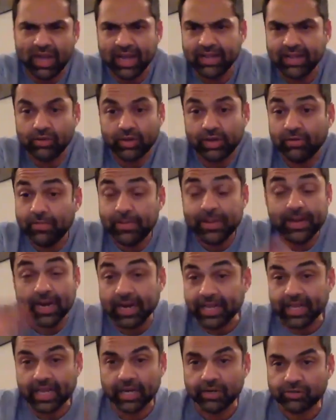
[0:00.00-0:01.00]
thought it would be
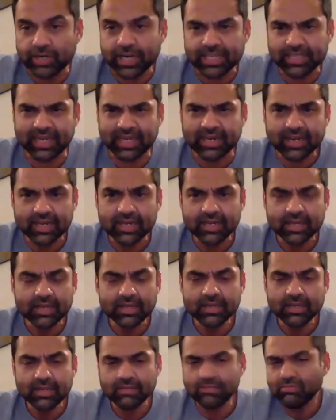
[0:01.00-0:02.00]
running around trees and
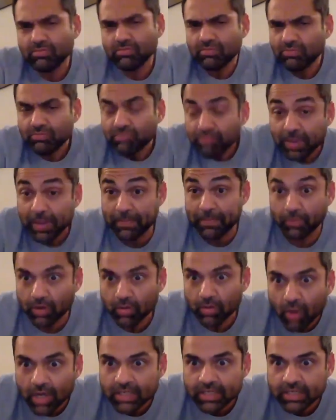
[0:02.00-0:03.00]
people want
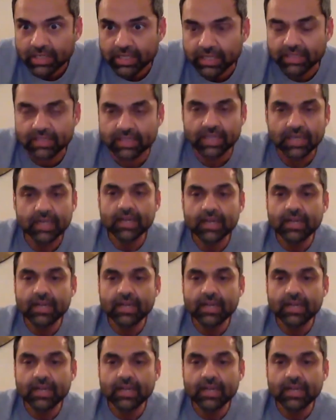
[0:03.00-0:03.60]
to watch this.